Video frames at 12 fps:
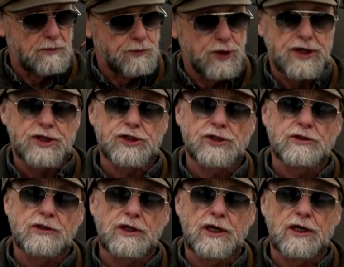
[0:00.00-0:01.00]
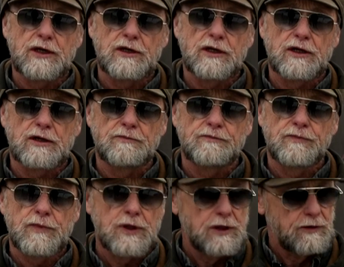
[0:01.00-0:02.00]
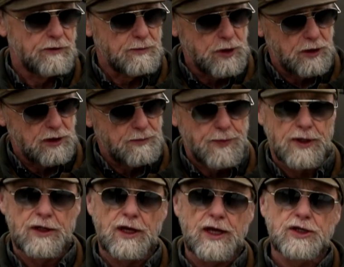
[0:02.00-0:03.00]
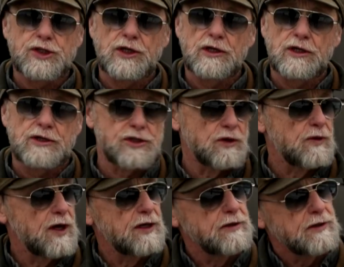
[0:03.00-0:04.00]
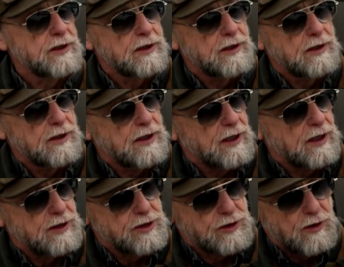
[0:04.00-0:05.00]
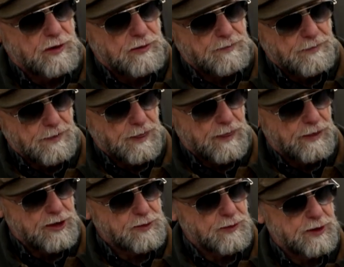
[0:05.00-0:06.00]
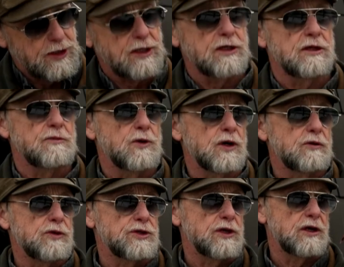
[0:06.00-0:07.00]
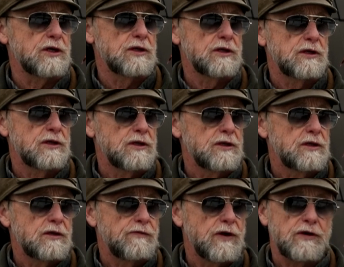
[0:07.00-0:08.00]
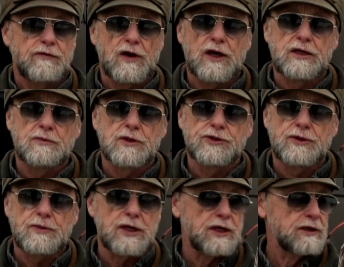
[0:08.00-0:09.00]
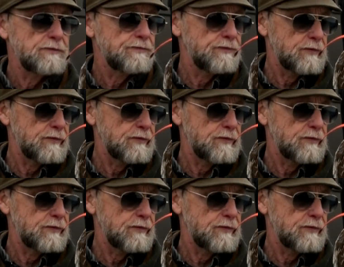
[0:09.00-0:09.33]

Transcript: British and from Europe and Asia and so on. And so this particular book was very valuable to me.